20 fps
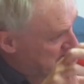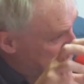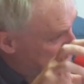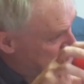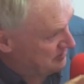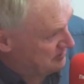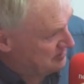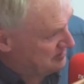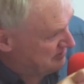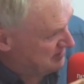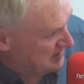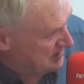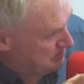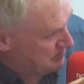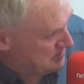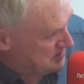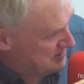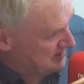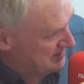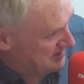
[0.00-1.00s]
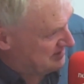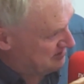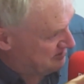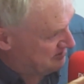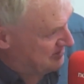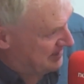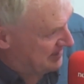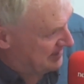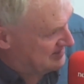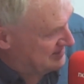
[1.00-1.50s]
there's a 35%
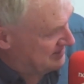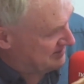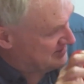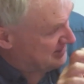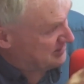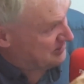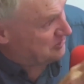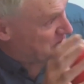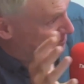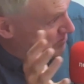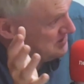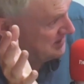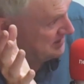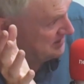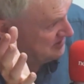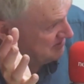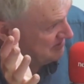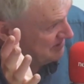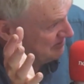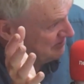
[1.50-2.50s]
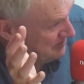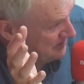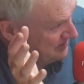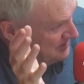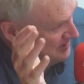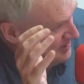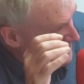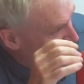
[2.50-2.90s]
effect. Now, it's not 100%, remember.